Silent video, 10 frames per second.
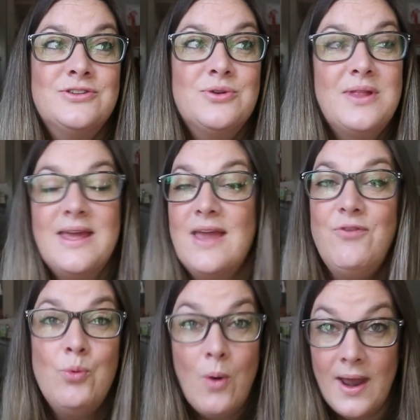So like, if
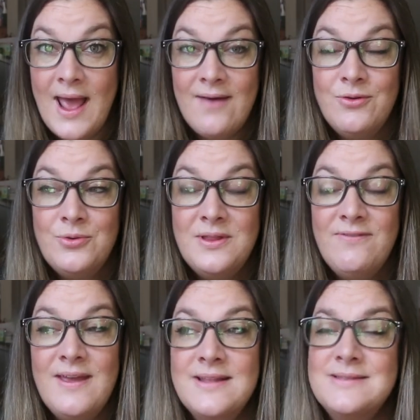you want to have an
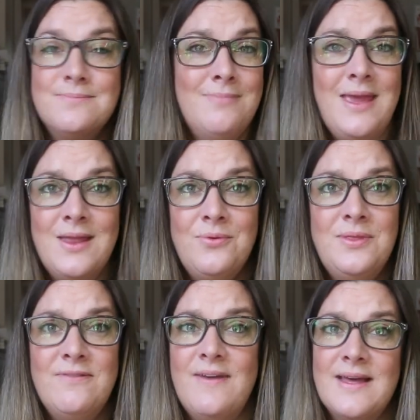OnlyFans, make an
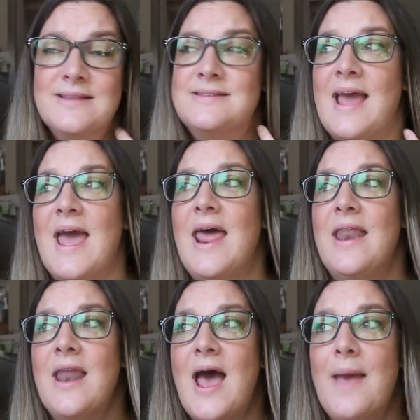OnlyFans,
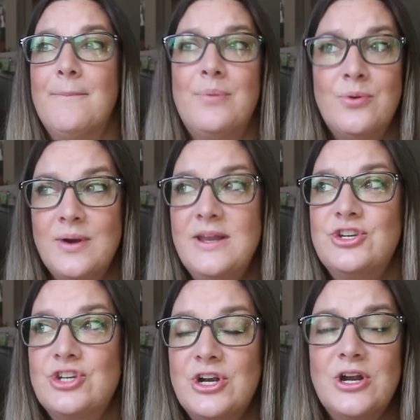and I'm pretty
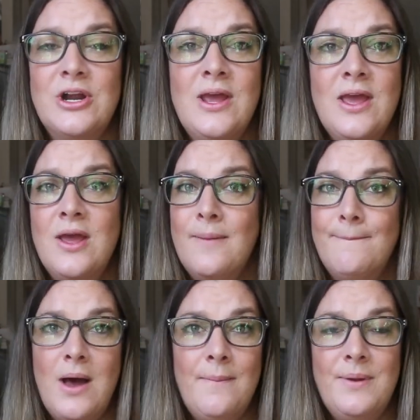sure
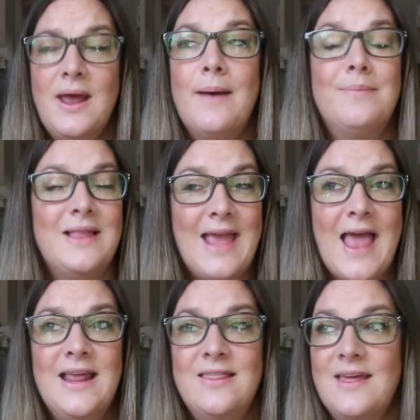pump it up like
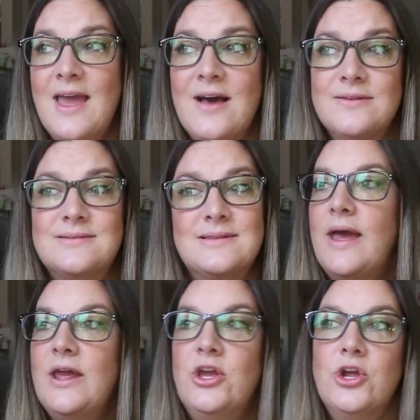anything else,
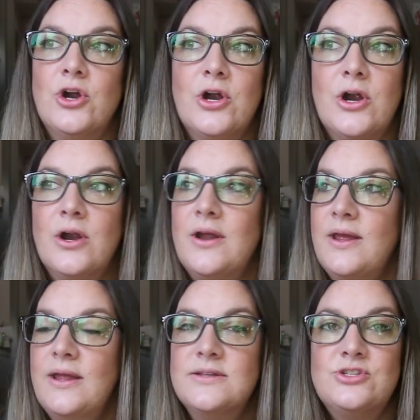like your
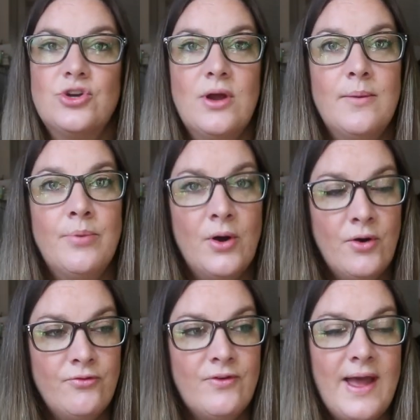Instagram
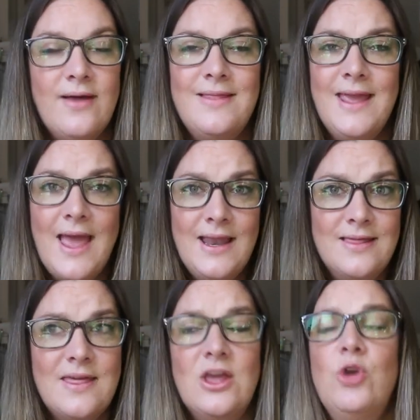profile, like
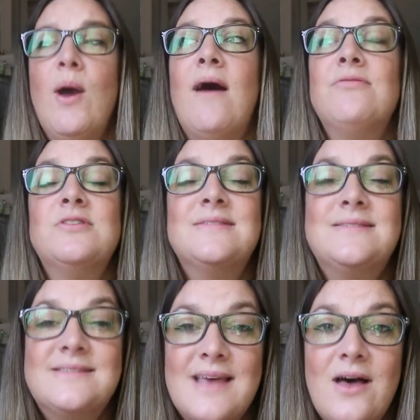anything. You have to
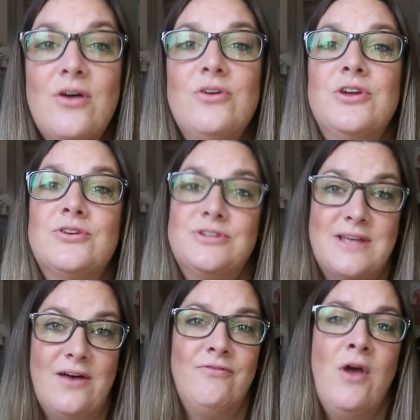sell
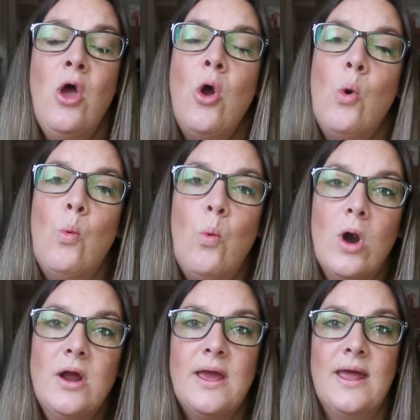yourself.
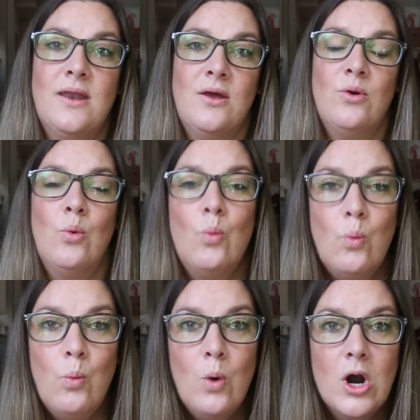Work it.
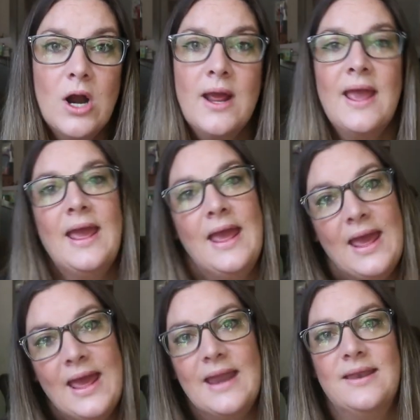Work
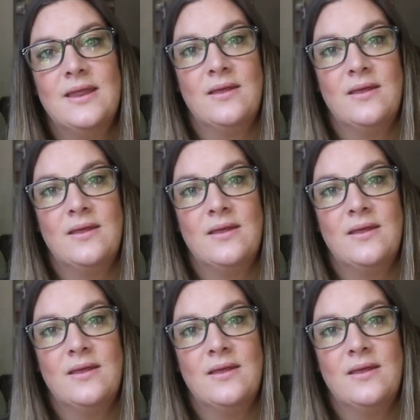it.